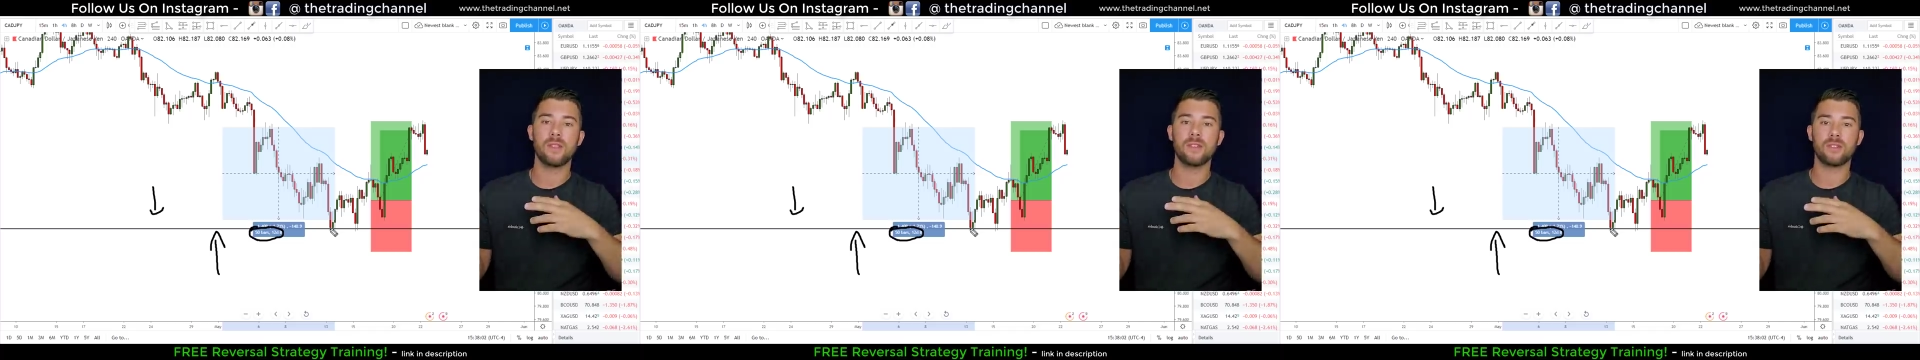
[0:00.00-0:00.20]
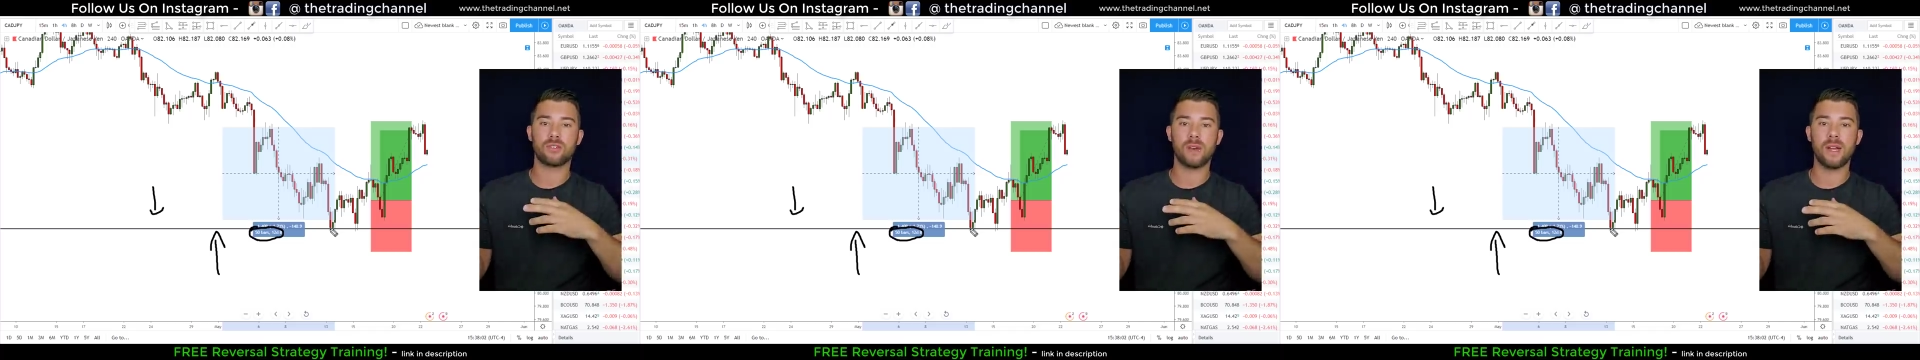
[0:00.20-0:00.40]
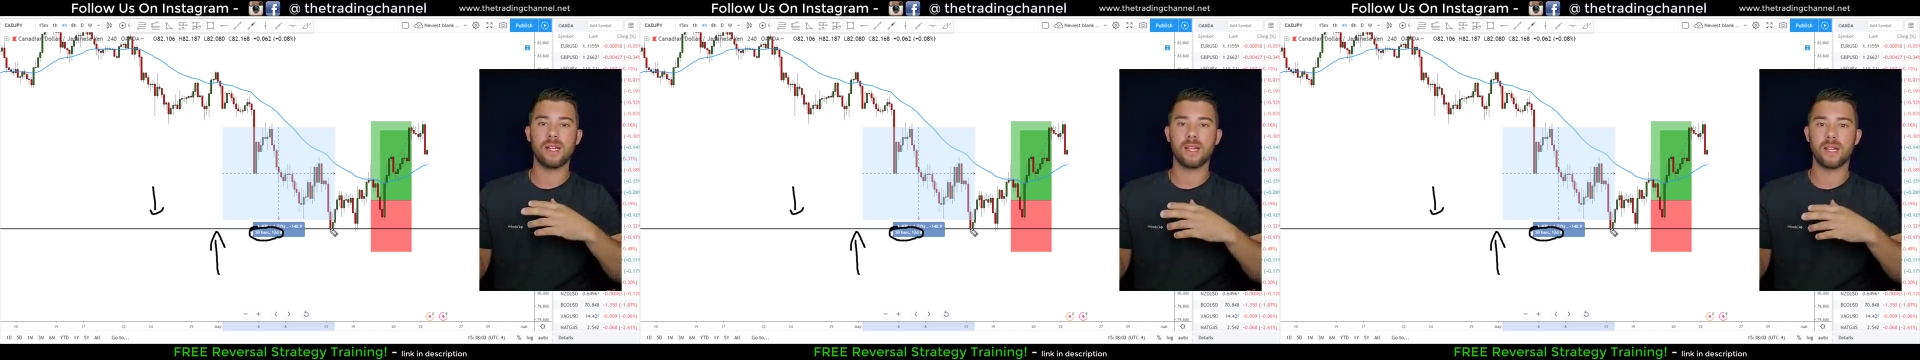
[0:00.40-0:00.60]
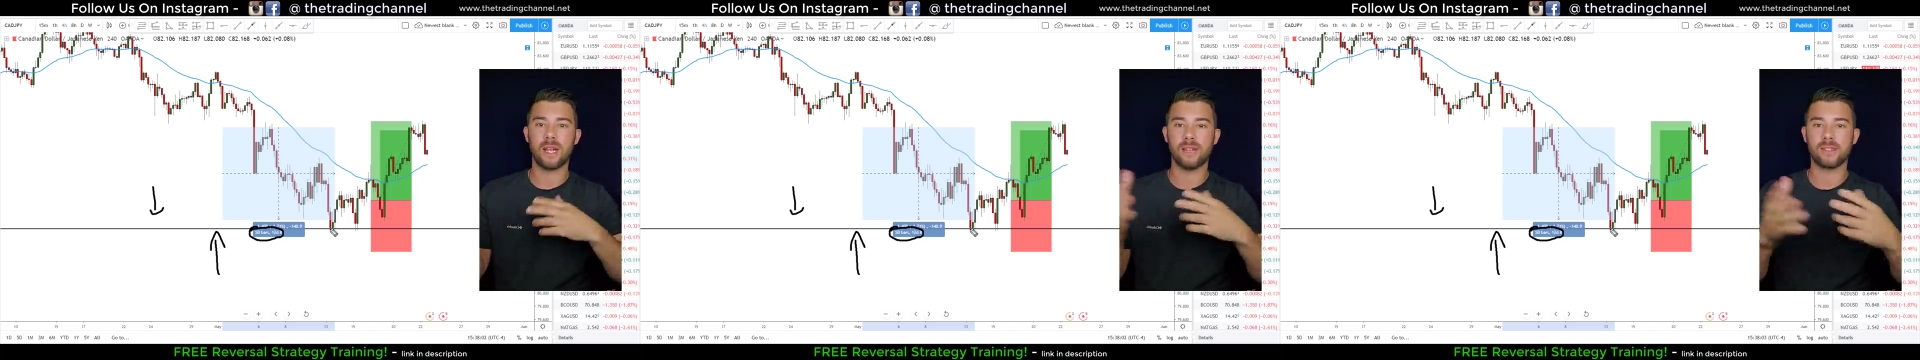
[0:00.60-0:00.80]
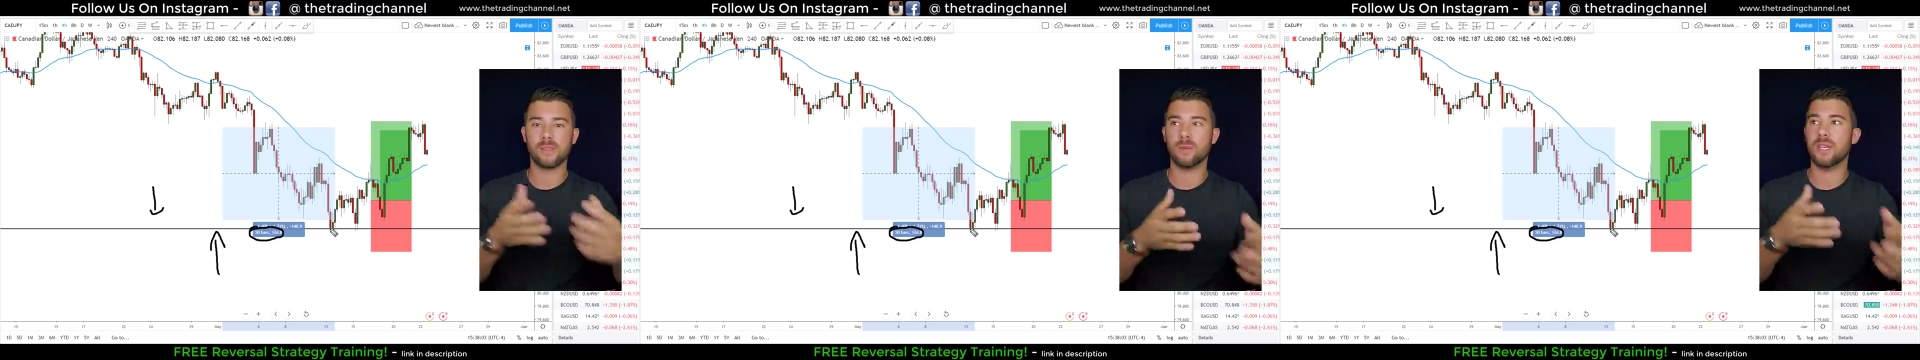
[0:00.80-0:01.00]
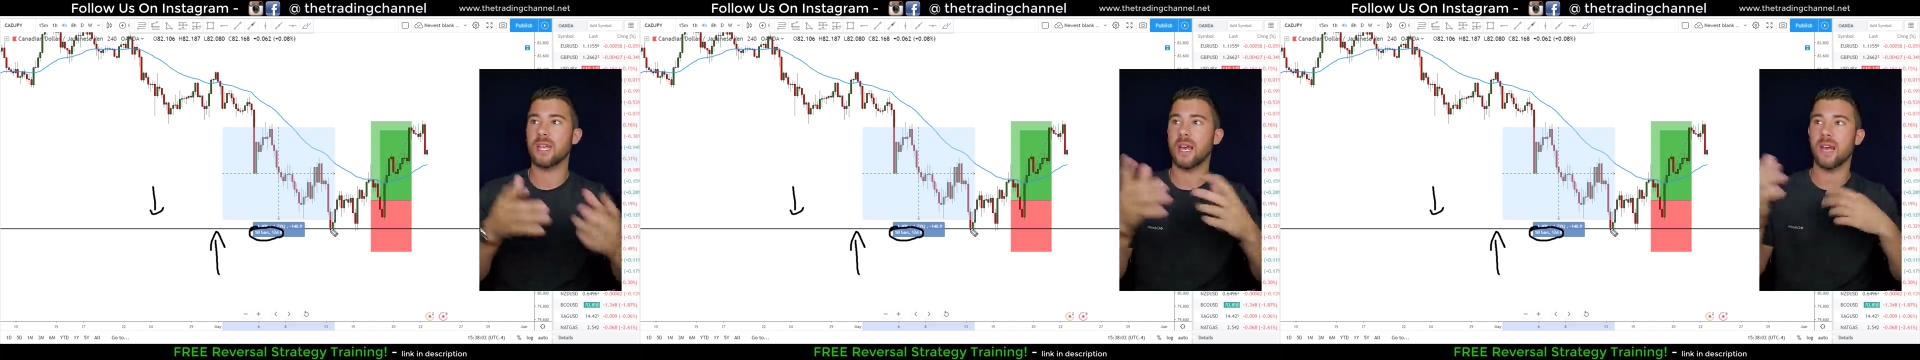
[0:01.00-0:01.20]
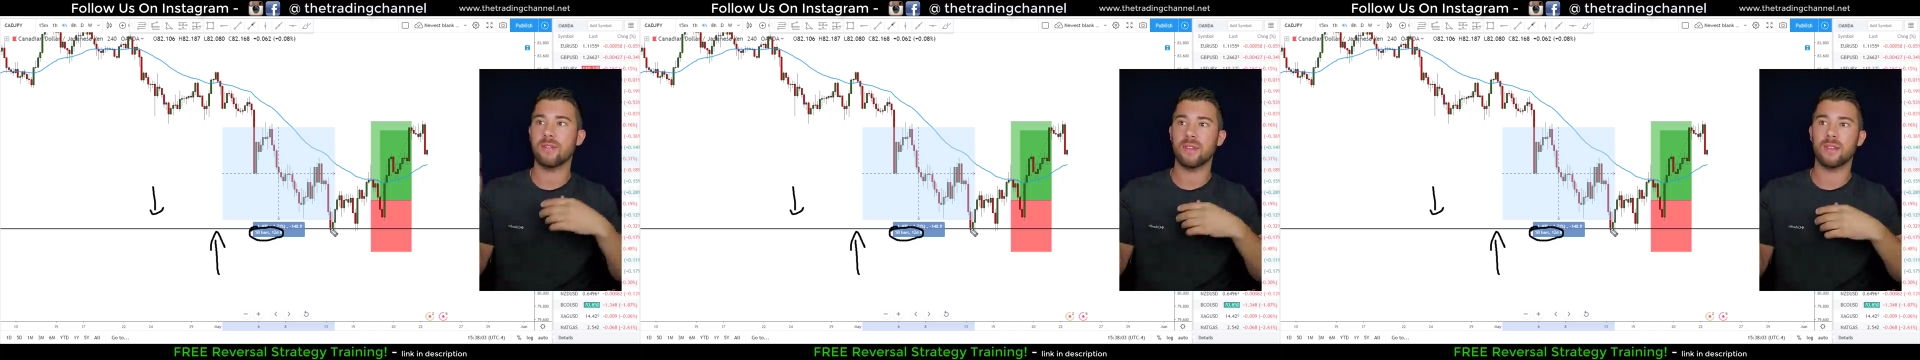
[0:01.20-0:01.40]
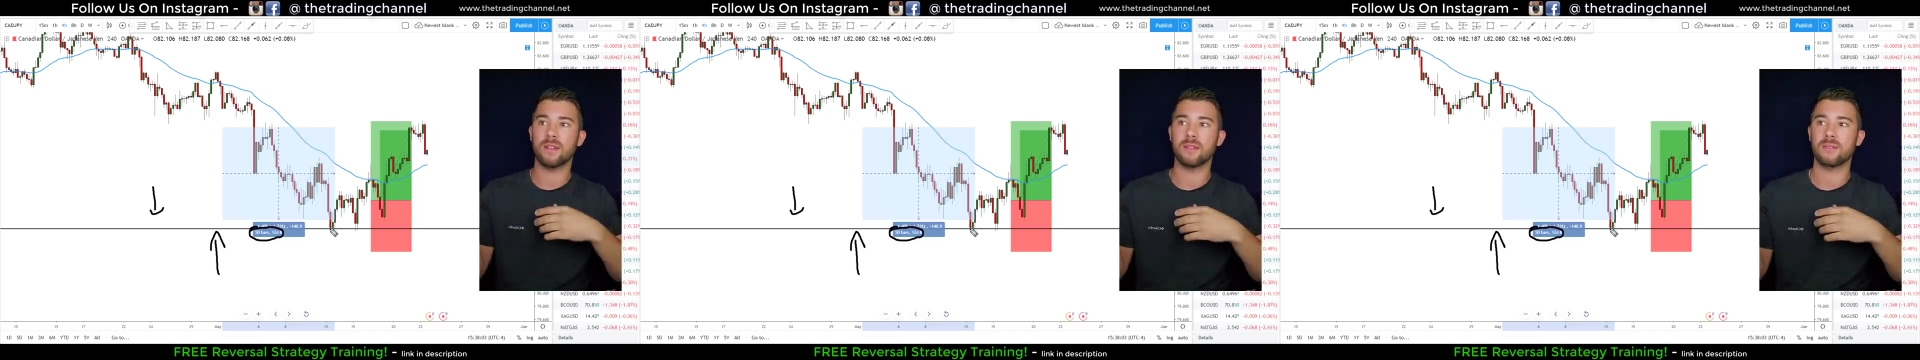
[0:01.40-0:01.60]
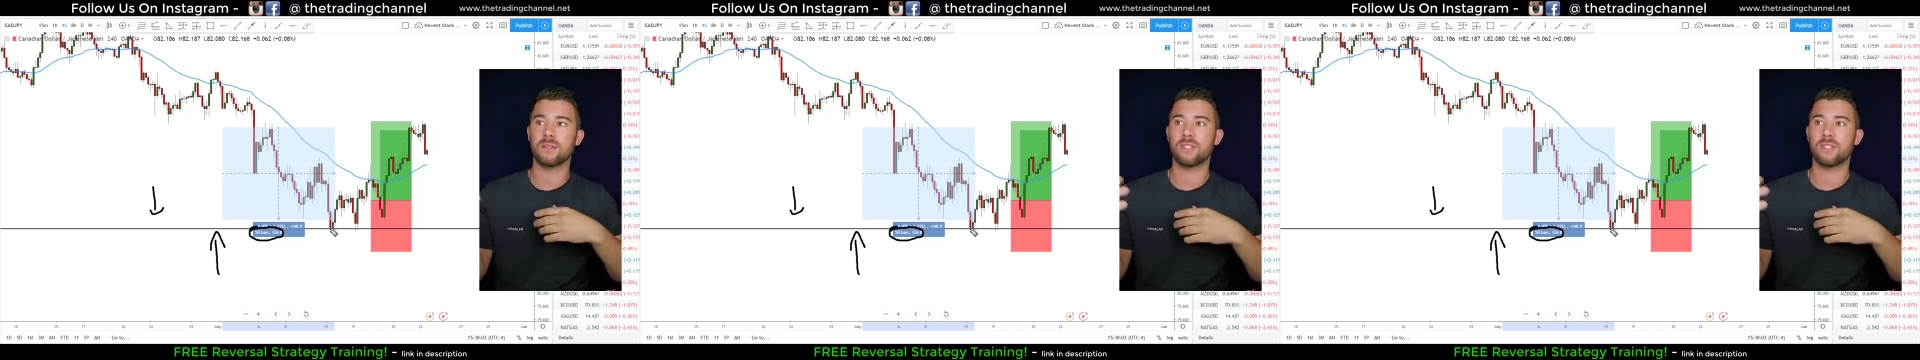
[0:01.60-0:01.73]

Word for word: the trading accounts that we have and the,